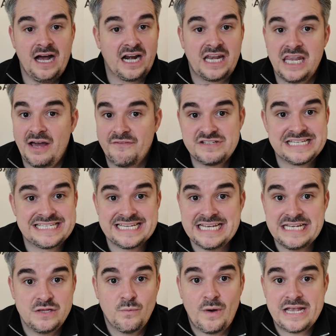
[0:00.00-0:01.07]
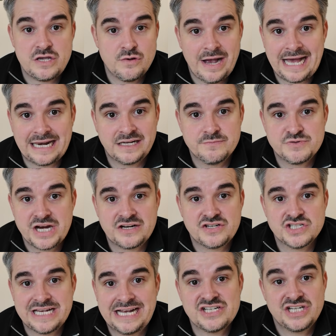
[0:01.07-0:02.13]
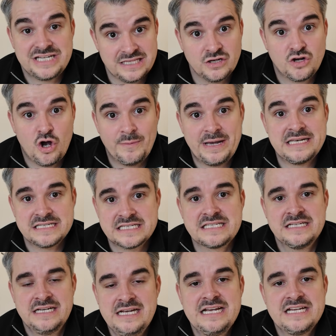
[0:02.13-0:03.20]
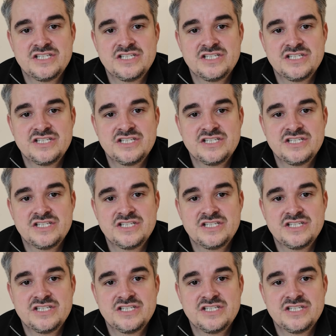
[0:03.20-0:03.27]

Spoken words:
I'd love to see the way you handle objections actually in the comments.